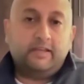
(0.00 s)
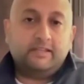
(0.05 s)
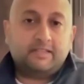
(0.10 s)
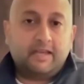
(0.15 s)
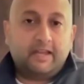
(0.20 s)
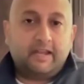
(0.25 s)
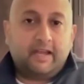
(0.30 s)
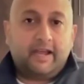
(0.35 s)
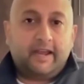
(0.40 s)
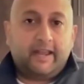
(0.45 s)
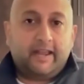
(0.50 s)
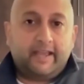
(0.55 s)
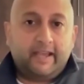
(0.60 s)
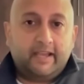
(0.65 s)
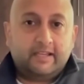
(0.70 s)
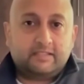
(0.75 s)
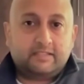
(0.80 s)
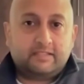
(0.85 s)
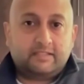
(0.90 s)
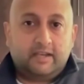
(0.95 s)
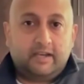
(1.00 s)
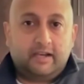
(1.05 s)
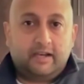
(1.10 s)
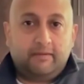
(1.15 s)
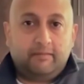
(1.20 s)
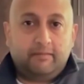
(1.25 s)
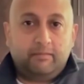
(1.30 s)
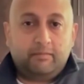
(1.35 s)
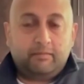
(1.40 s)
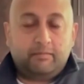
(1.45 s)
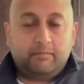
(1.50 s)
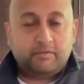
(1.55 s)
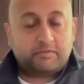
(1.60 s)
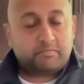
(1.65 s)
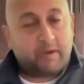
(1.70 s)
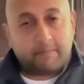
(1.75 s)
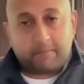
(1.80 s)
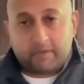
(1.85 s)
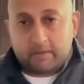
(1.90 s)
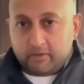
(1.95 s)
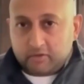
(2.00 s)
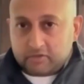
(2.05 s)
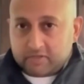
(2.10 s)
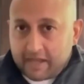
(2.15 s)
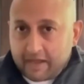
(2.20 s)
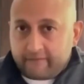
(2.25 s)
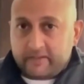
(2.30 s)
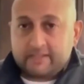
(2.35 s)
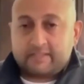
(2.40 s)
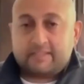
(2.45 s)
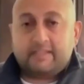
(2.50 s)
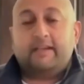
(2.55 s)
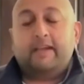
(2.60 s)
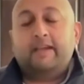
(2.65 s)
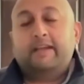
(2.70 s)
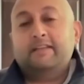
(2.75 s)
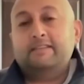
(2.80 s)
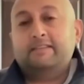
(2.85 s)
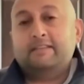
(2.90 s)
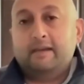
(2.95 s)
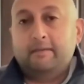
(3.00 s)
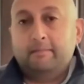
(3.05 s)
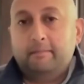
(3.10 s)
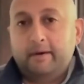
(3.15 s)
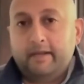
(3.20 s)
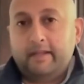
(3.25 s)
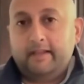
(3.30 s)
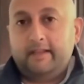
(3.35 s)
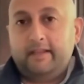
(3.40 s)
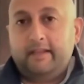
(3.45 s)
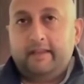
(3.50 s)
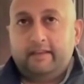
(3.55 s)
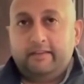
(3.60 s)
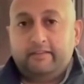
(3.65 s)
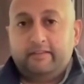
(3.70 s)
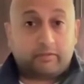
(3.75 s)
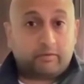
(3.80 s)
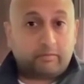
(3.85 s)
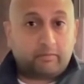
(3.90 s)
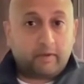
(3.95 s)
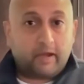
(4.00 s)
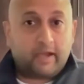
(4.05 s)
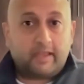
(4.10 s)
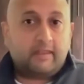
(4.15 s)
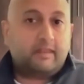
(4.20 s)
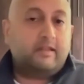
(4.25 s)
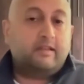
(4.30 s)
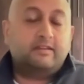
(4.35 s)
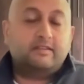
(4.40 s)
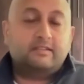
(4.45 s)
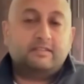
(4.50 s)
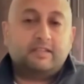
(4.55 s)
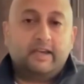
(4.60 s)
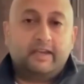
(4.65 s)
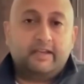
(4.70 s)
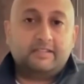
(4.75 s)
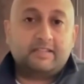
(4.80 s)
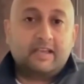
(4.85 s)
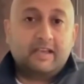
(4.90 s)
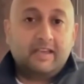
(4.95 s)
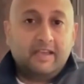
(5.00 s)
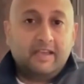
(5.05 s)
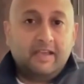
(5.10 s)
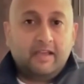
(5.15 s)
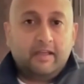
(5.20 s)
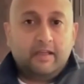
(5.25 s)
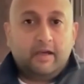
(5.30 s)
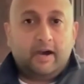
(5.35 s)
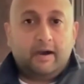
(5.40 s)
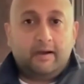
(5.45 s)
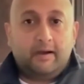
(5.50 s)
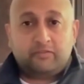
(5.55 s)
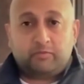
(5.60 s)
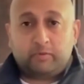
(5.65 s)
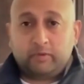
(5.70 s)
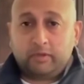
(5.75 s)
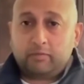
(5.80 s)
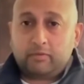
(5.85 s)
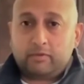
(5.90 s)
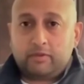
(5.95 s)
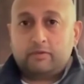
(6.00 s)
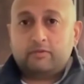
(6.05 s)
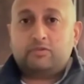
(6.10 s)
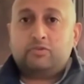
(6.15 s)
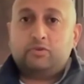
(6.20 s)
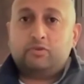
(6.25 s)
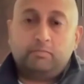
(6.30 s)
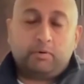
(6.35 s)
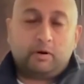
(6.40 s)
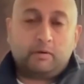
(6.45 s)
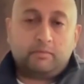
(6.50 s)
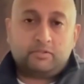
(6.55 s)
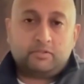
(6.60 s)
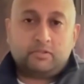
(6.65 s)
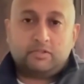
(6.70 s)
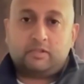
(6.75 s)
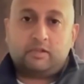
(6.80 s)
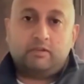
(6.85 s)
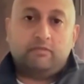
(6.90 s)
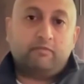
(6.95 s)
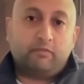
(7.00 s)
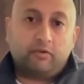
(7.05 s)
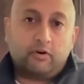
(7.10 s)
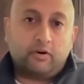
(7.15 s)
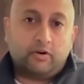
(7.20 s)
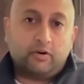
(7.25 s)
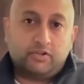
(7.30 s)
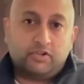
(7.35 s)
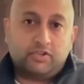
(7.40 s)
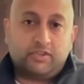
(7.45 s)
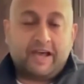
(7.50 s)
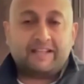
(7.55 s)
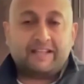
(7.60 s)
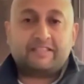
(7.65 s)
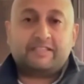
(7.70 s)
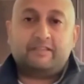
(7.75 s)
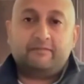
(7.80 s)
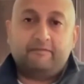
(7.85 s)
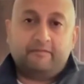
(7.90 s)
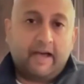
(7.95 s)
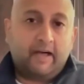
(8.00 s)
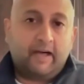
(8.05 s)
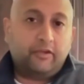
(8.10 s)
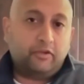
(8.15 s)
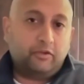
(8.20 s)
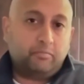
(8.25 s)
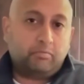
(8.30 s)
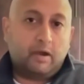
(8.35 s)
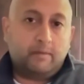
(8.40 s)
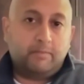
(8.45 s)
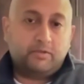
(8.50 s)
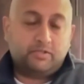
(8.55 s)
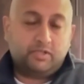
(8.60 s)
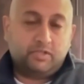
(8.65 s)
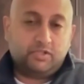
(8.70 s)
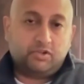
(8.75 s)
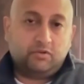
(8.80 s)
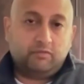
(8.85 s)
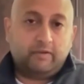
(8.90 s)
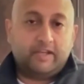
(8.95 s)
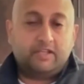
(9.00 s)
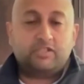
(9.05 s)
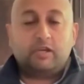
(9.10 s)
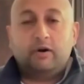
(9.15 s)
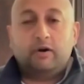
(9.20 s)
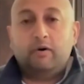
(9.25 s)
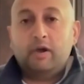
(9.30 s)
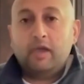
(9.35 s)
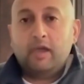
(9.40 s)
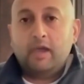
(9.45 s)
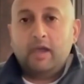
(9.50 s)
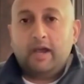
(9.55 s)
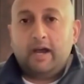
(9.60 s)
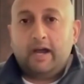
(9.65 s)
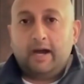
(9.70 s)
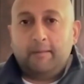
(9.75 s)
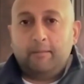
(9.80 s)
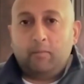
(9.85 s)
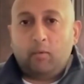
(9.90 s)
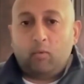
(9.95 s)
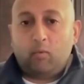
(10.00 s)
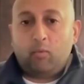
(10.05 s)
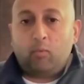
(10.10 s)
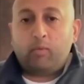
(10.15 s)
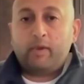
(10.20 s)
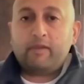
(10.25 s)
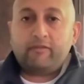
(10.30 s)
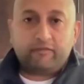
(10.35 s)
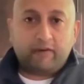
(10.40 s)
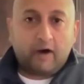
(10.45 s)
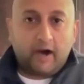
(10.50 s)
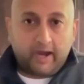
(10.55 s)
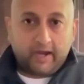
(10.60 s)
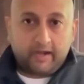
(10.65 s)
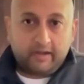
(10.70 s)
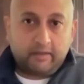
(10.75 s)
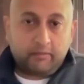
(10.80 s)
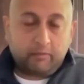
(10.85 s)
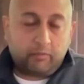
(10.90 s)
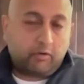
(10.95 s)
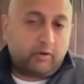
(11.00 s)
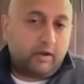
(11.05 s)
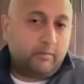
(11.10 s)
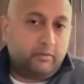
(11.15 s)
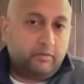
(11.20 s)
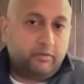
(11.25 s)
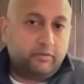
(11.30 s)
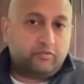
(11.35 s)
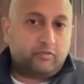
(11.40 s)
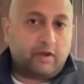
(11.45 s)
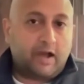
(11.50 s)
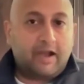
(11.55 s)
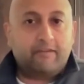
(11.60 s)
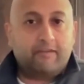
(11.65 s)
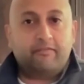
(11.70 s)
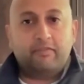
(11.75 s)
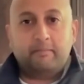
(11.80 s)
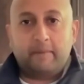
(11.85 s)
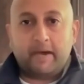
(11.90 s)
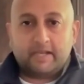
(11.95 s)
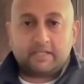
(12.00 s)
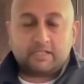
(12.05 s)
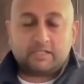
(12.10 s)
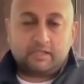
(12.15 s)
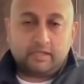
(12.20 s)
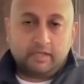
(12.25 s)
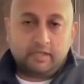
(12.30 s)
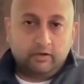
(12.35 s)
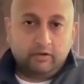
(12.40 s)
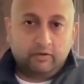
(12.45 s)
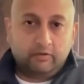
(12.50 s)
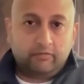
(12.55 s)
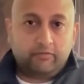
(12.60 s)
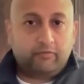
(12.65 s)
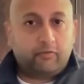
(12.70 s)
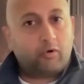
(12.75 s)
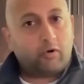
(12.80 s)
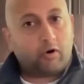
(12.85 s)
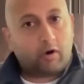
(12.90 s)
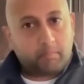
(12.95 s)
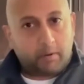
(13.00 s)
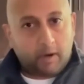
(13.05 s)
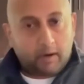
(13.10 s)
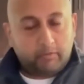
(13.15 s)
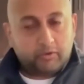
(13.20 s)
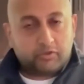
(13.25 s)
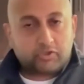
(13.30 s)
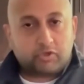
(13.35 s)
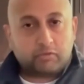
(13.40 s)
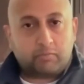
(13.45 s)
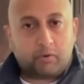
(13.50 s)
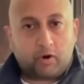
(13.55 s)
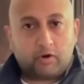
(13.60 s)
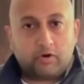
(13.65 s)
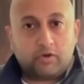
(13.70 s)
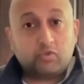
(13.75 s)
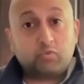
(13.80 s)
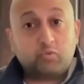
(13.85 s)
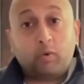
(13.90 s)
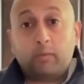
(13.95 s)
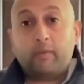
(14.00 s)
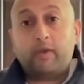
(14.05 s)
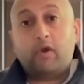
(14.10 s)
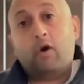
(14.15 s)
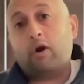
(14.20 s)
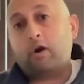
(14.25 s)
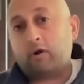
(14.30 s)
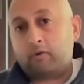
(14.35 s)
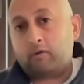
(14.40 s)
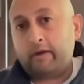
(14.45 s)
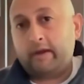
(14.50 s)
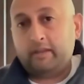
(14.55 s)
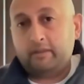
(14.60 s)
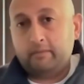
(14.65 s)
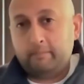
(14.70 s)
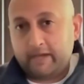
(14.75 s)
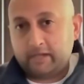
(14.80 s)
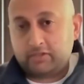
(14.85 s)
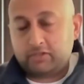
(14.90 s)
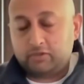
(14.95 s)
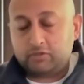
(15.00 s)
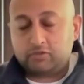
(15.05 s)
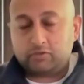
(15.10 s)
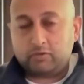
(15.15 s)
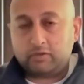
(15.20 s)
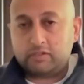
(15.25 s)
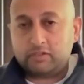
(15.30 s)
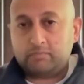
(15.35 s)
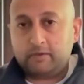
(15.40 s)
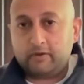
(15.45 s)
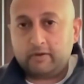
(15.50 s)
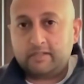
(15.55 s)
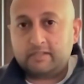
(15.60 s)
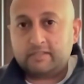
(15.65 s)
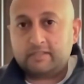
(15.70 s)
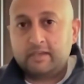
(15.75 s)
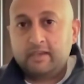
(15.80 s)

And, and I guess uh, this might be the most obvious thing I can say, but it, it is the right thing to say is uh, it's really where those two purposes converge. That's the value proposition, right? So um, we find that we're able to drive the best yield for our publisher partners when we are creating the best user experience.